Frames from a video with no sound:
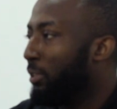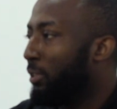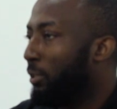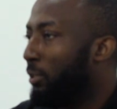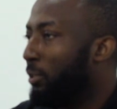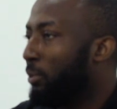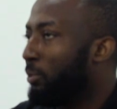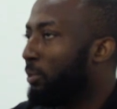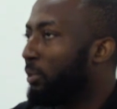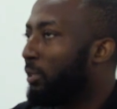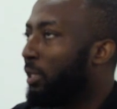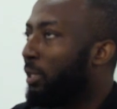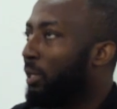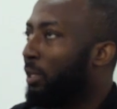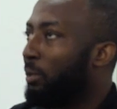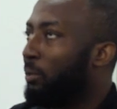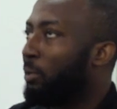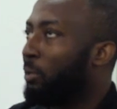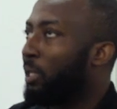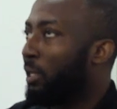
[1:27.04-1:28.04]
You don't.
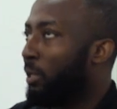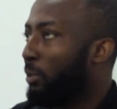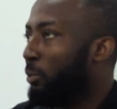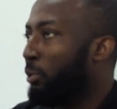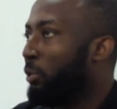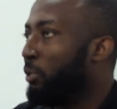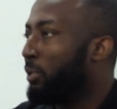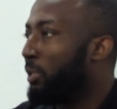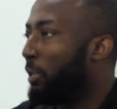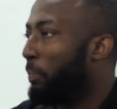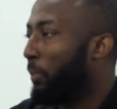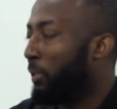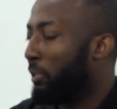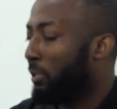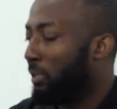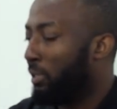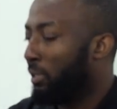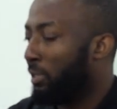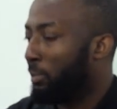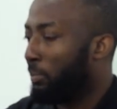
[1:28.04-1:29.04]
Okay, I'll use a
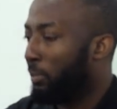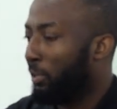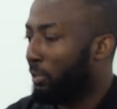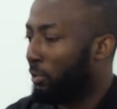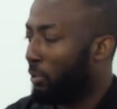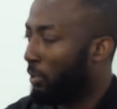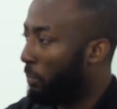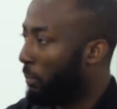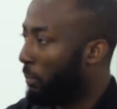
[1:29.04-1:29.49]
personal experience. On a